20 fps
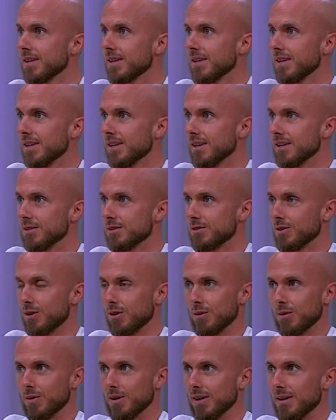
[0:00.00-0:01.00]
And
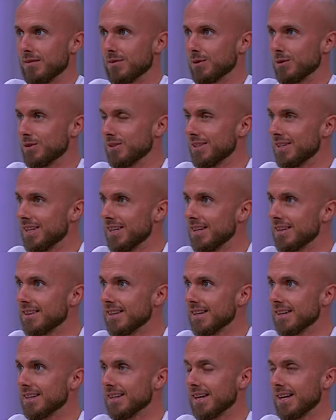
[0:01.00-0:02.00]
so if there's anything
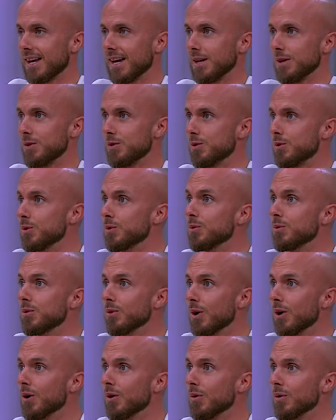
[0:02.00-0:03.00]
that I do
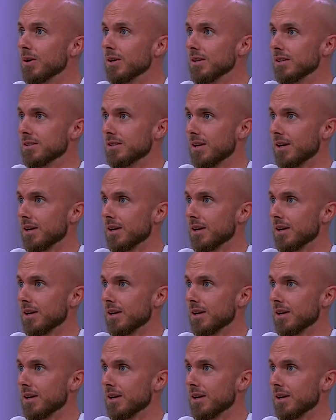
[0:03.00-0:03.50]
know is that